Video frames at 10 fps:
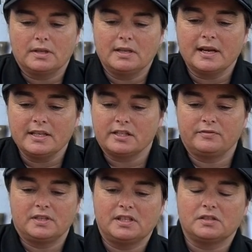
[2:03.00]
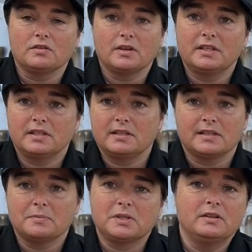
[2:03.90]
the HFT stock is
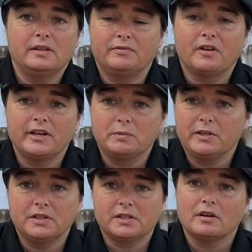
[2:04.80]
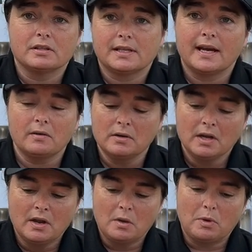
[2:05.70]
is absolutely fine when you start out.
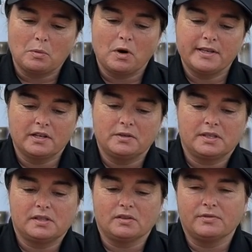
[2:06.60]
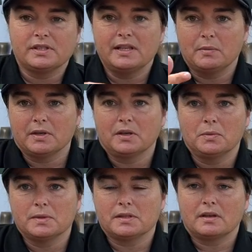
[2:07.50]
But what I noticed, obviously, when I
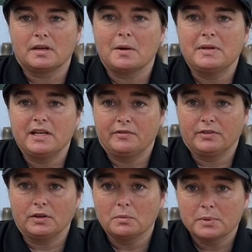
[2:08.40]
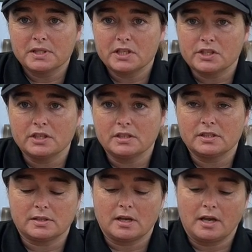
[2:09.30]
was coming here for the
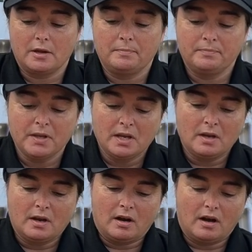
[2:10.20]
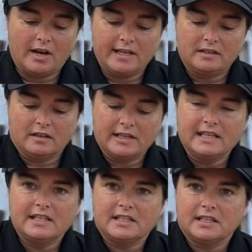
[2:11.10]
competitions, um, I I
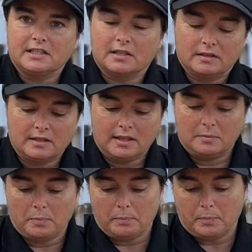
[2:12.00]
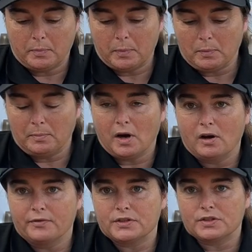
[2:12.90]
needed the bottom
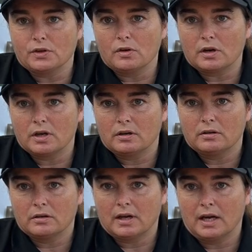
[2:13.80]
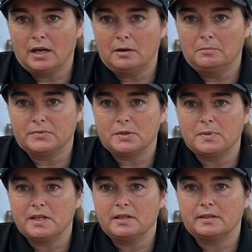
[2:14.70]
part of the stock um, to
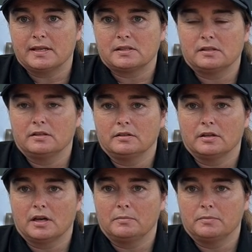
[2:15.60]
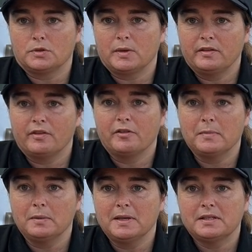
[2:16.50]
be less than um, 25
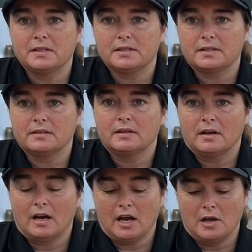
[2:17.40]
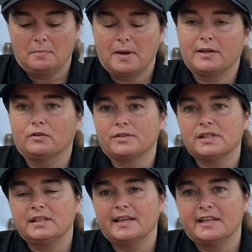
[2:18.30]
millimeters, um, and
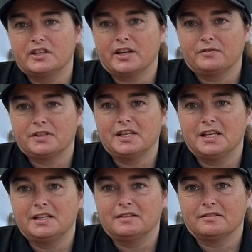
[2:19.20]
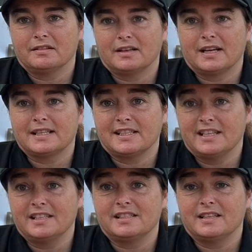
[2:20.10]
obviously the HFT as
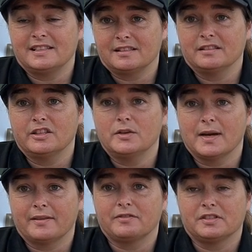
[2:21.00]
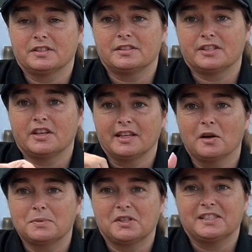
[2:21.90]
it is isn't you have to turn it
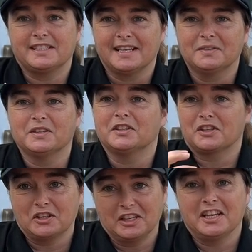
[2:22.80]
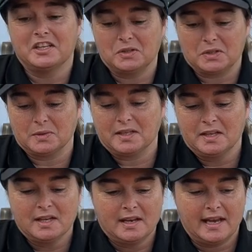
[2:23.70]
upside down and I couldn't get used to it
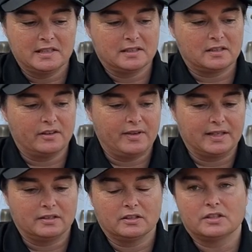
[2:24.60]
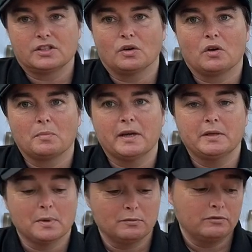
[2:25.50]
hence I've had the stock
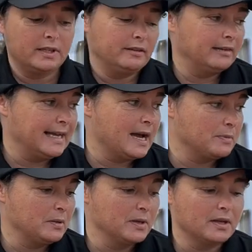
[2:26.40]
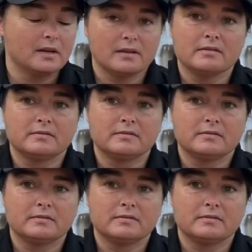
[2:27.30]
made but I'm really really happy with it